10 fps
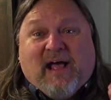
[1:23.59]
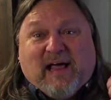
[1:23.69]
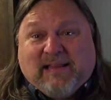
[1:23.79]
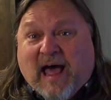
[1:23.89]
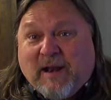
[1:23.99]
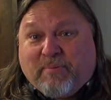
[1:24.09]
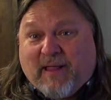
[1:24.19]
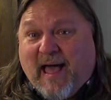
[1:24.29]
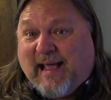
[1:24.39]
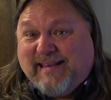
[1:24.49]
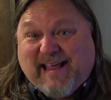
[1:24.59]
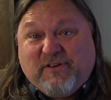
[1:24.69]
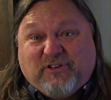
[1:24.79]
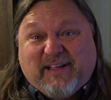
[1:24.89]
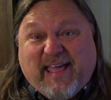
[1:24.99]
a lot of plaque,
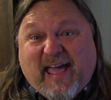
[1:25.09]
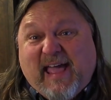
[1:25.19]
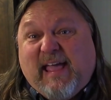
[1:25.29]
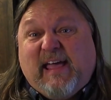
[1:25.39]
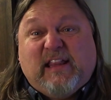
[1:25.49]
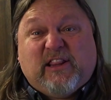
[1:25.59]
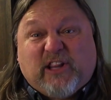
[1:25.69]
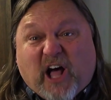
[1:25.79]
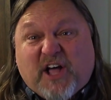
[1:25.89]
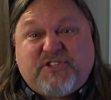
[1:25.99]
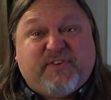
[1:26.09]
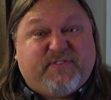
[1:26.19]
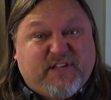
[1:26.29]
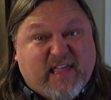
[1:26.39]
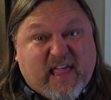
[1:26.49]
dental decay, and loss of
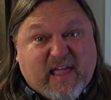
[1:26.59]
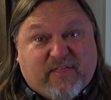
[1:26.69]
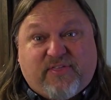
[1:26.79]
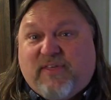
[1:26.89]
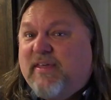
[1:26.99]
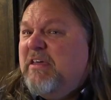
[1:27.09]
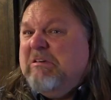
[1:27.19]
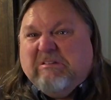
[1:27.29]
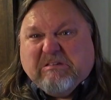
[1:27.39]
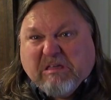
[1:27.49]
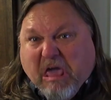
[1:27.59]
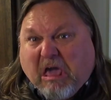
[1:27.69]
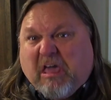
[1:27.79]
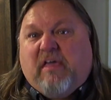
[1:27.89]
teeth. Blech.